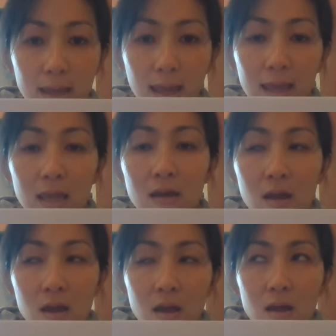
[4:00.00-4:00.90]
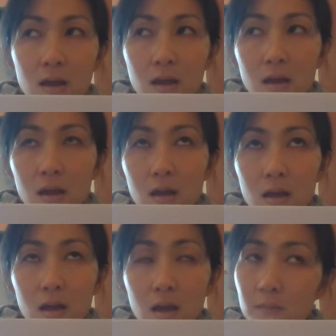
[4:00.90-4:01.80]
Okay,
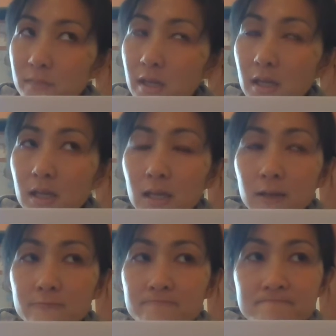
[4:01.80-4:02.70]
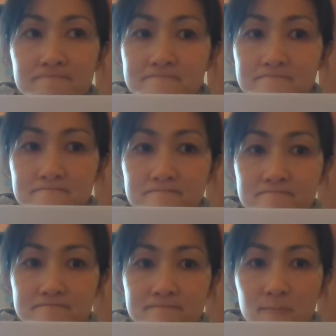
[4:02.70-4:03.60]
I'm thinking,
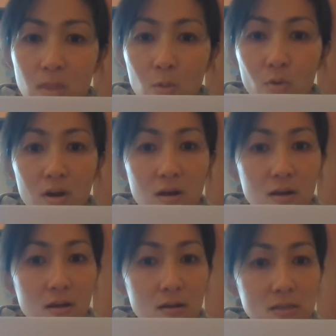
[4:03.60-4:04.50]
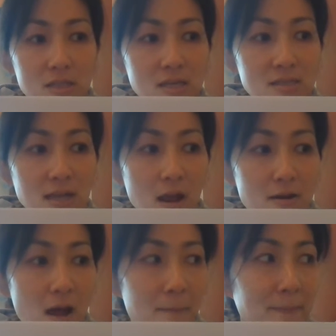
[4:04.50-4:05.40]
what are things that are
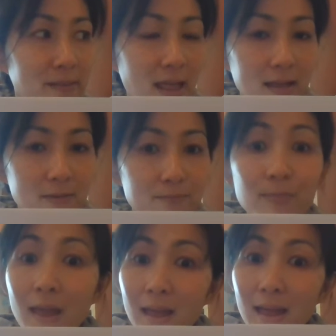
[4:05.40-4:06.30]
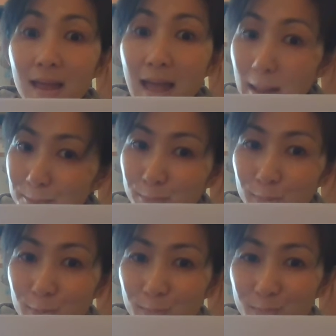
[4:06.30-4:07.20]
not black?
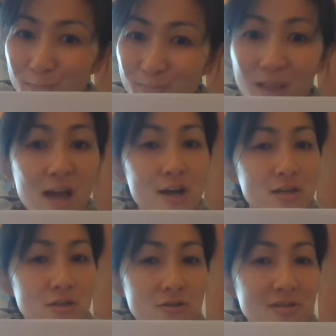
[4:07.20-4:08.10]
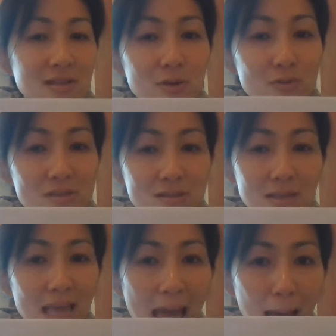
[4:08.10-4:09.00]
Apple. Usually we
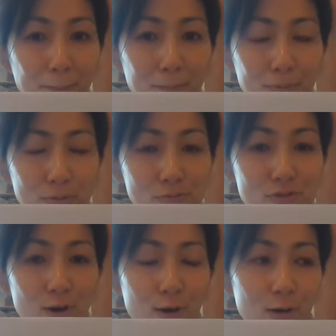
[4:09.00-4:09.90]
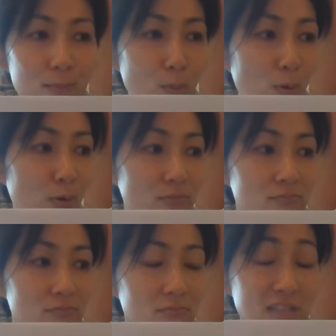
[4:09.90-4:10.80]
see apples are more
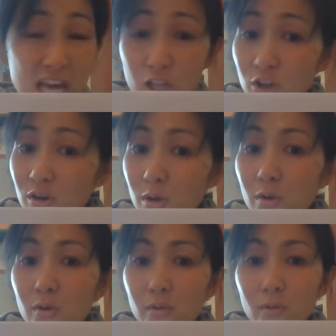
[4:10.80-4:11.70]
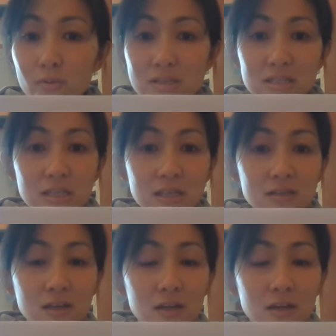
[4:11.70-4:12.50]
yellow. We see